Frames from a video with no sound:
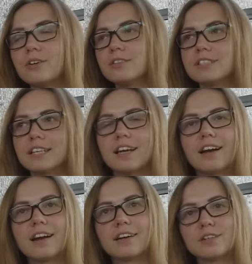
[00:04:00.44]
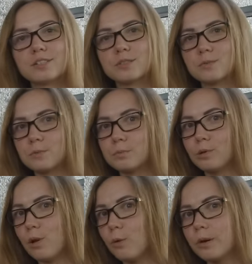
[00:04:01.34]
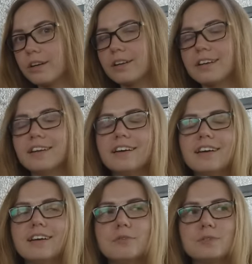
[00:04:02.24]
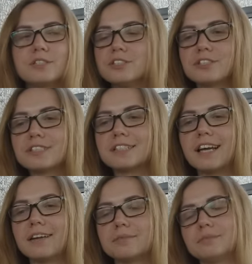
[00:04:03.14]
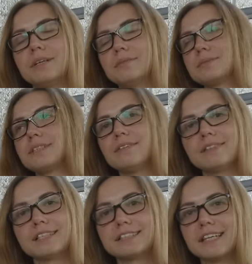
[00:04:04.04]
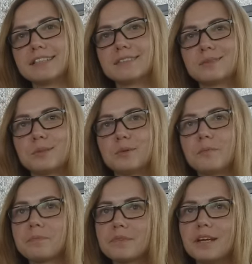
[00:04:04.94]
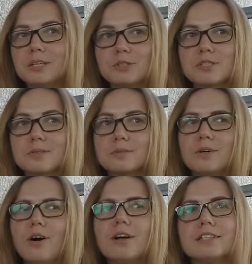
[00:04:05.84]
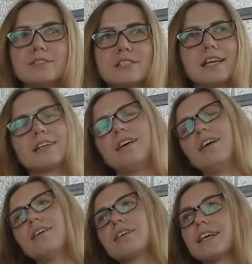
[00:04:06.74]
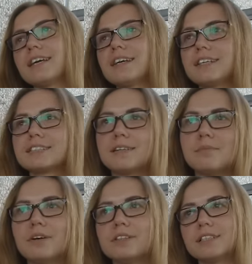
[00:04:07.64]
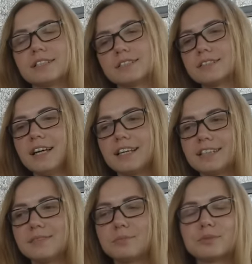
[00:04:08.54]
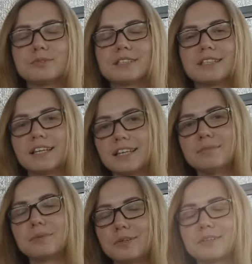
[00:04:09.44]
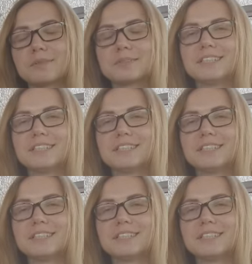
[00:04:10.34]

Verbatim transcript: on their uh, pullover, with deers, uh, yeah, stuff like that. So it was oh and i was like oh okay guys come on yes i can prove that i can program